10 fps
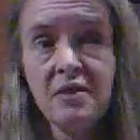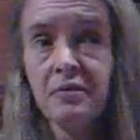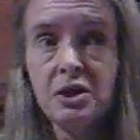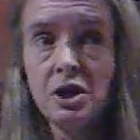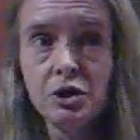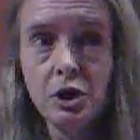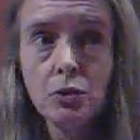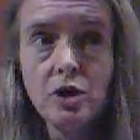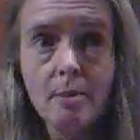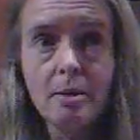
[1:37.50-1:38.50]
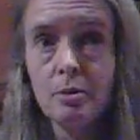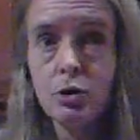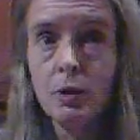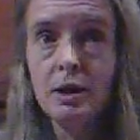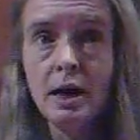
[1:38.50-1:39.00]
if it doesn't go diamond
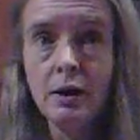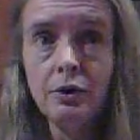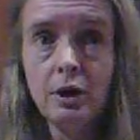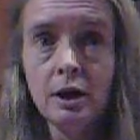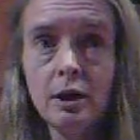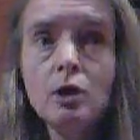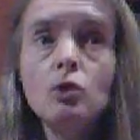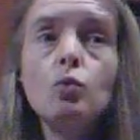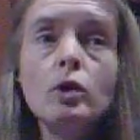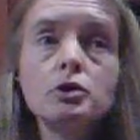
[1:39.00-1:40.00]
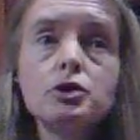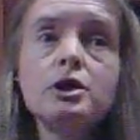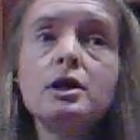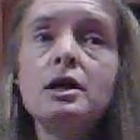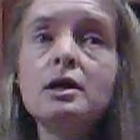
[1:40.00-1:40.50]
between now and then, we'll
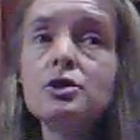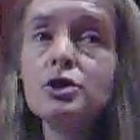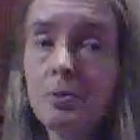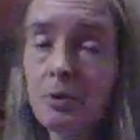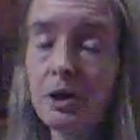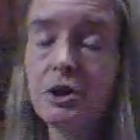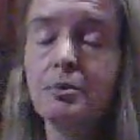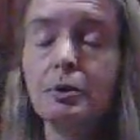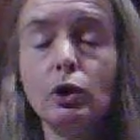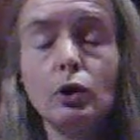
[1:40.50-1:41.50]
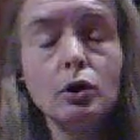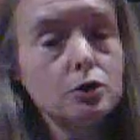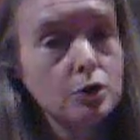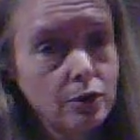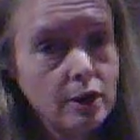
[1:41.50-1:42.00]
see something similar to